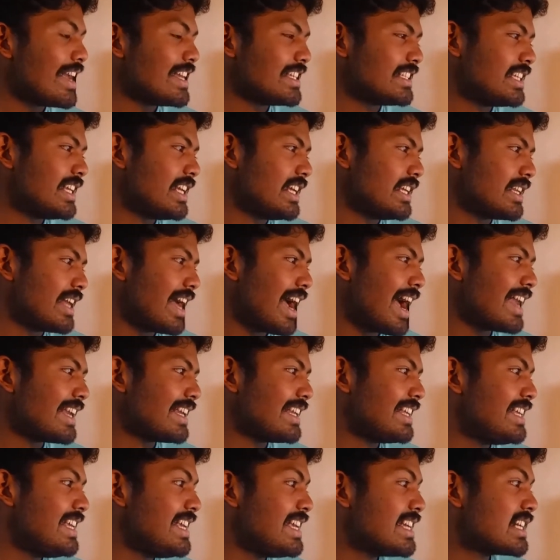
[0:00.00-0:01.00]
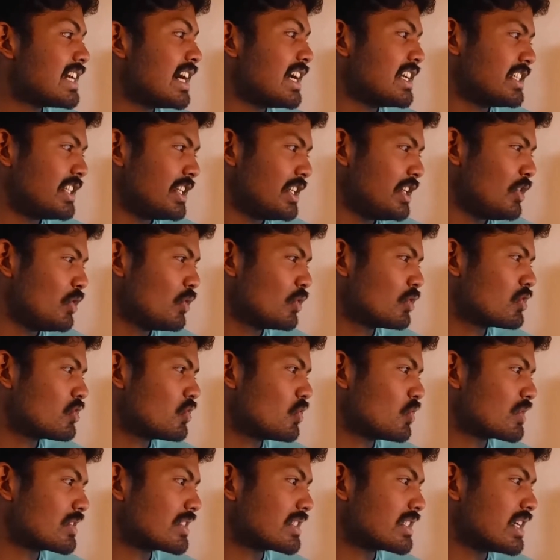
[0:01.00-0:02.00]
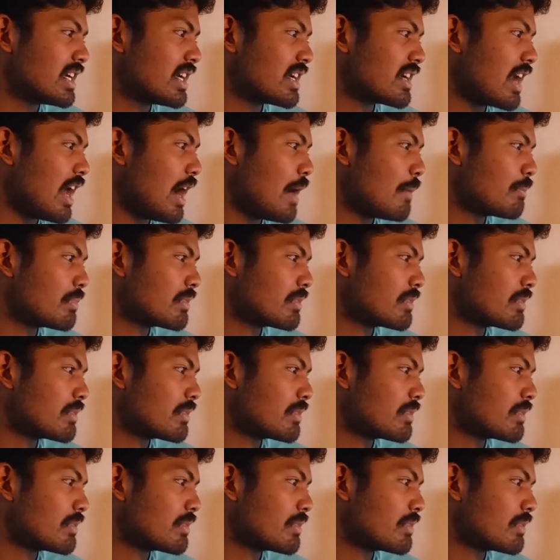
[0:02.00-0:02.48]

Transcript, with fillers: 18 and he continues to stir